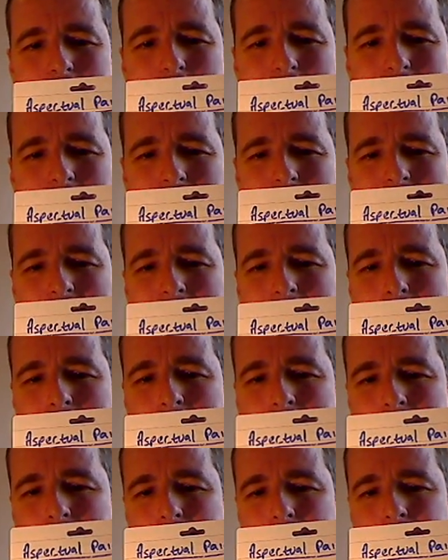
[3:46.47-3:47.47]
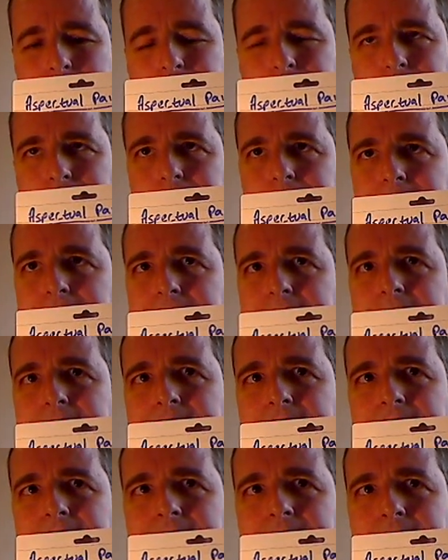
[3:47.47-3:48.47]
for example,
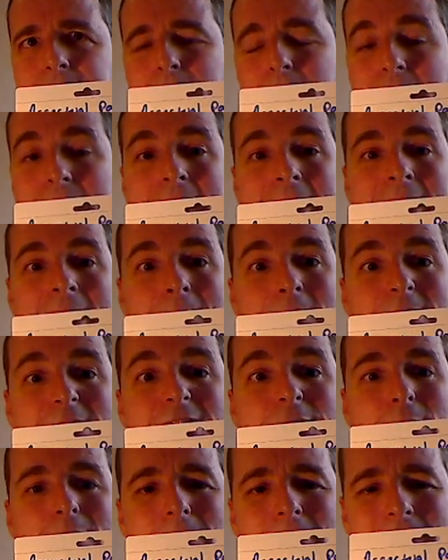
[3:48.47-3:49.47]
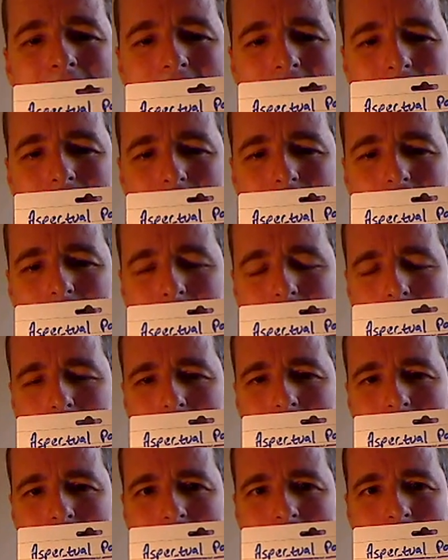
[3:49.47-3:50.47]
I am swimming.
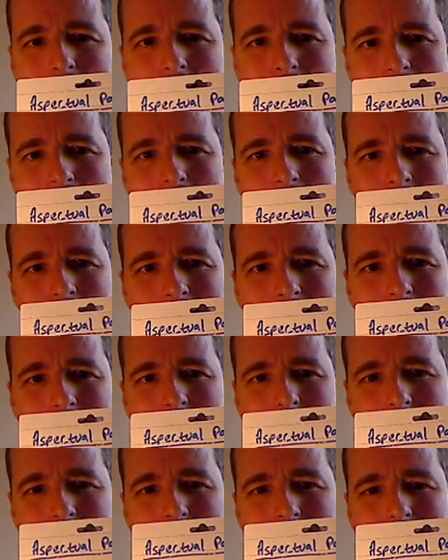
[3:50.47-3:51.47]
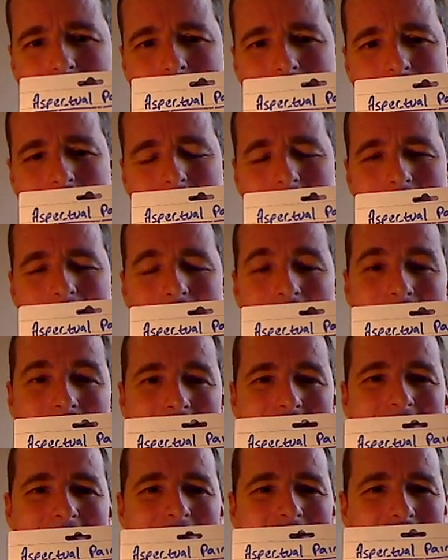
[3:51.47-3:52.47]
That's continual.
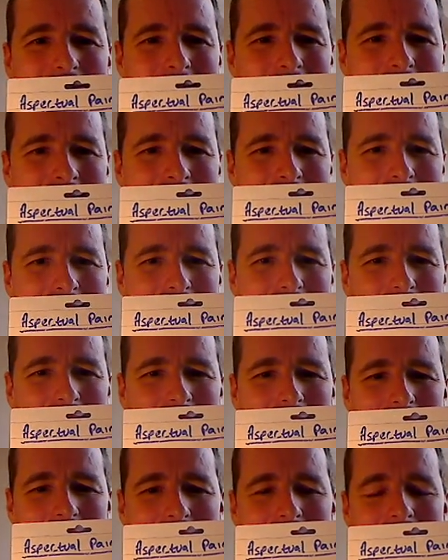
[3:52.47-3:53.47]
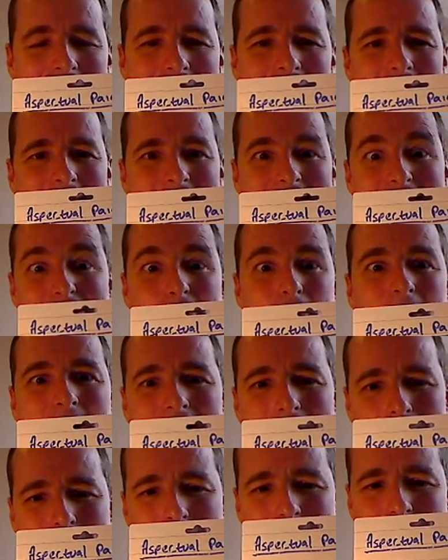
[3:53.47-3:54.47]
Last year, I
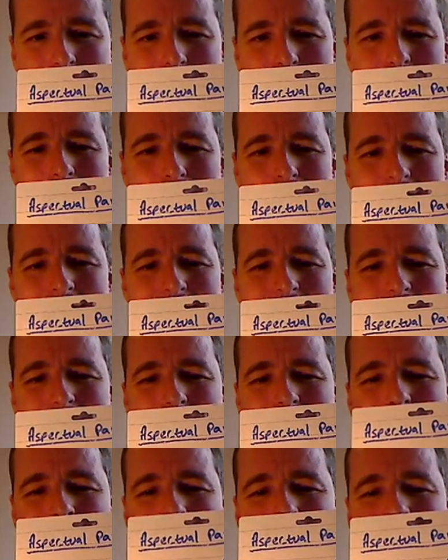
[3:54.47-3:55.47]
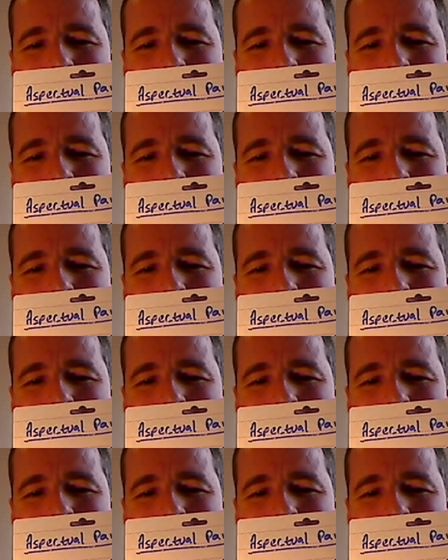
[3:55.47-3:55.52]
swam. We presume